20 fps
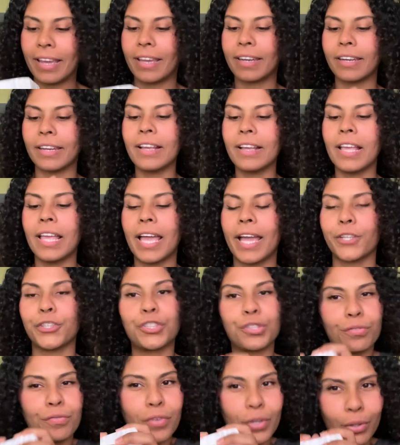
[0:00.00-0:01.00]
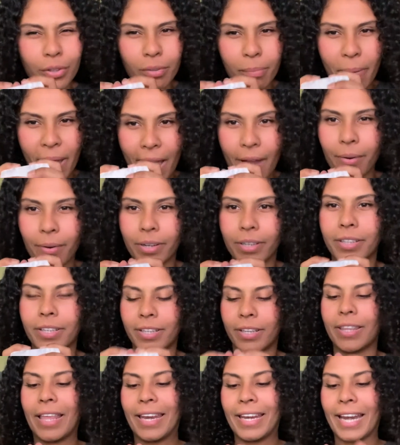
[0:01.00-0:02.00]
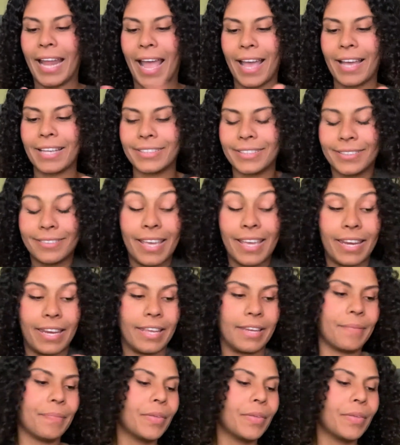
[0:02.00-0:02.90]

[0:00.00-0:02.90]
and I just feel the power that it has in it.